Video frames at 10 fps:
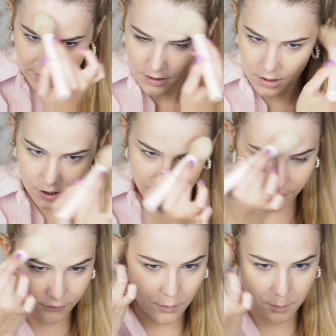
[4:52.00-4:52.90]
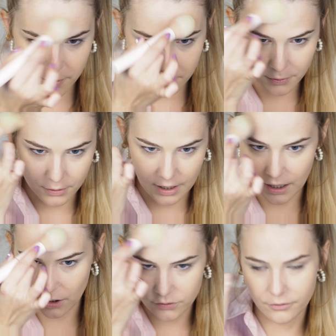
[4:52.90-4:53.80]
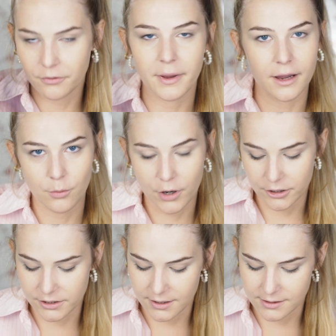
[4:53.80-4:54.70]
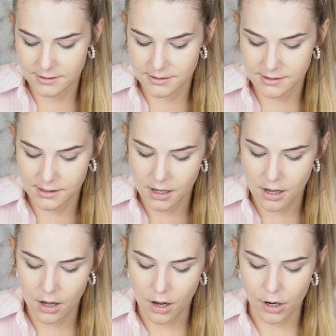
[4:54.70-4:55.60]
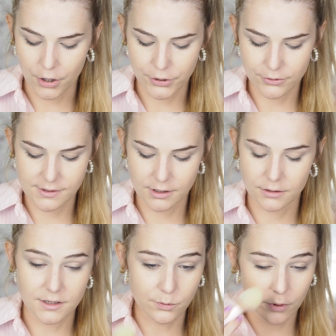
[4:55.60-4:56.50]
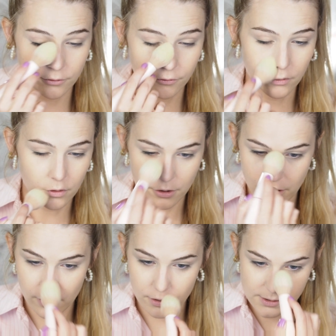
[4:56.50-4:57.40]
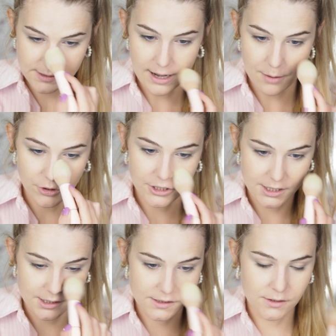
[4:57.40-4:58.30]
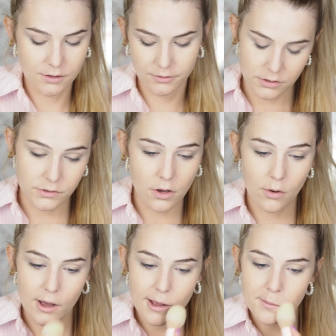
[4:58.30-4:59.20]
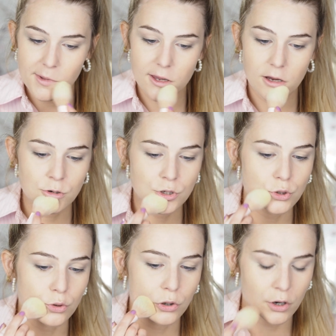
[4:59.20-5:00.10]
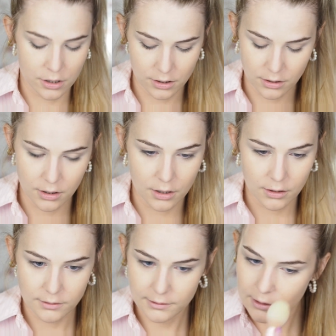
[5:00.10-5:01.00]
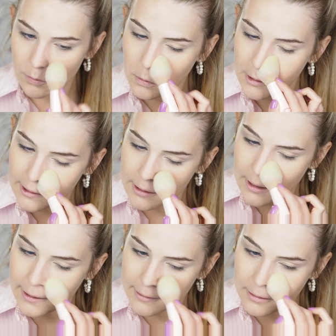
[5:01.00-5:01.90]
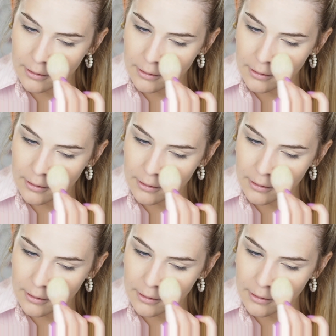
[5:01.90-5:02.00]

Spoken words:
A lot of people, a lot of makeup artists are using this one for celebrities, So I'm making sure that I really like